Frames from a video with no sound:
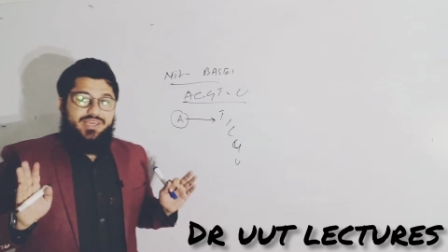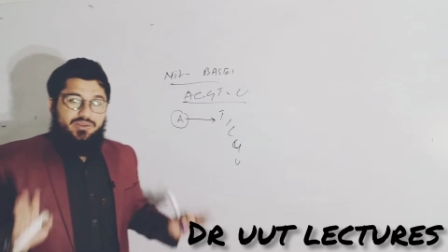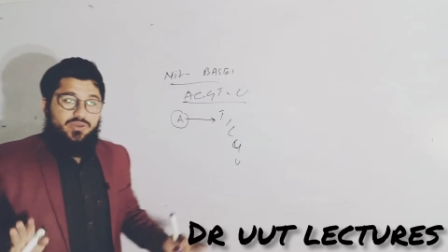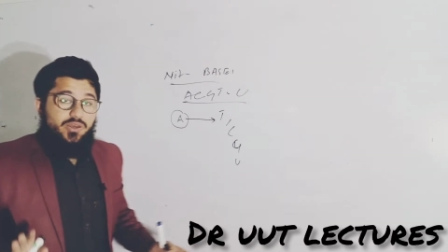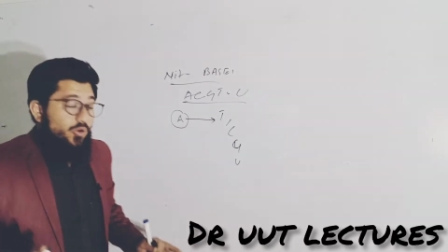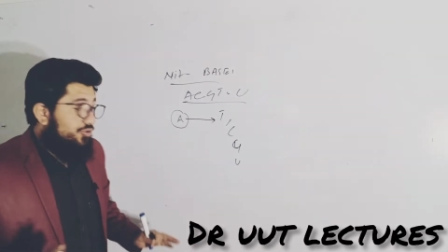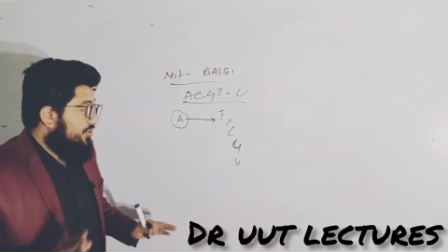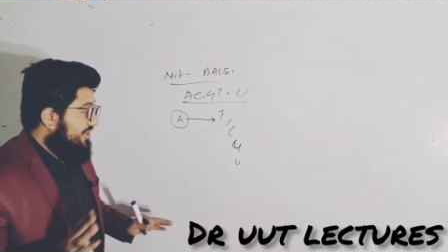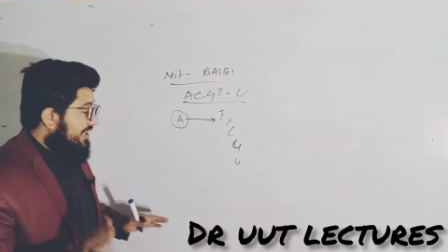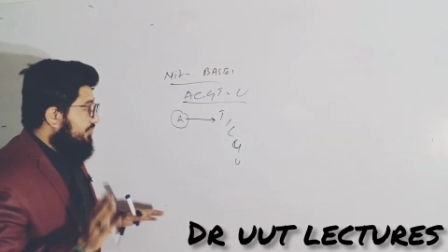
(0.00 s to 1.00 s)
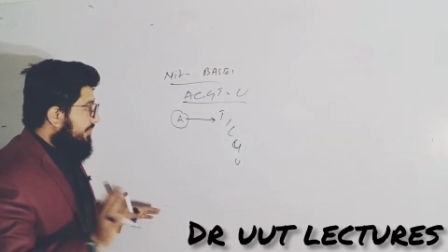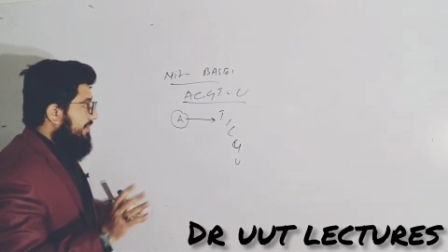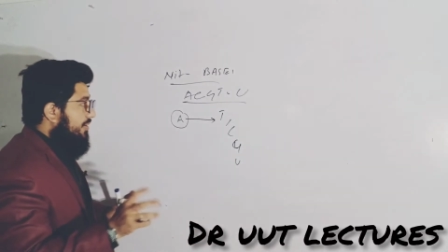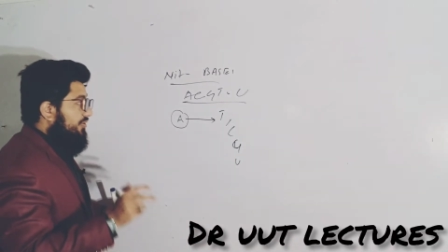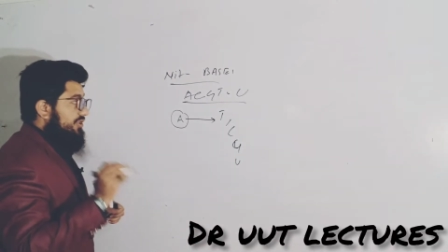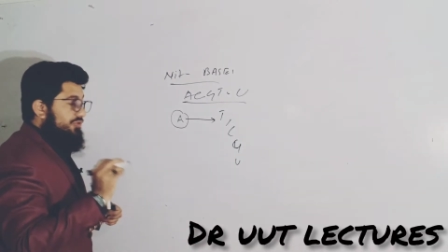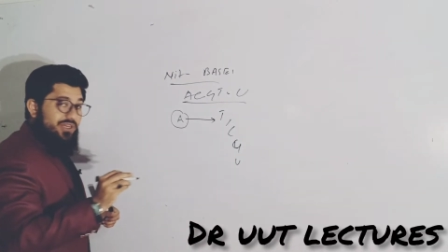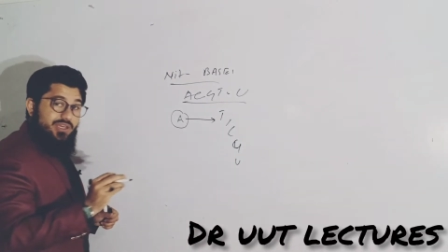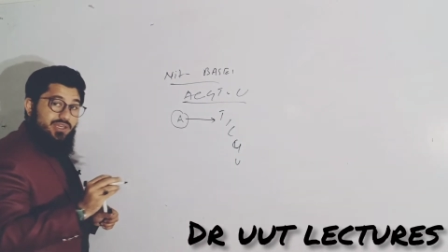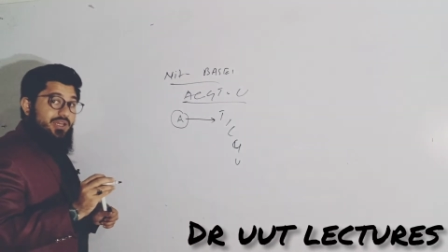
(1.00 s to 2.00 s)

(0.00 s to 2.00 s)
getting, I'm going to tell you people about the trick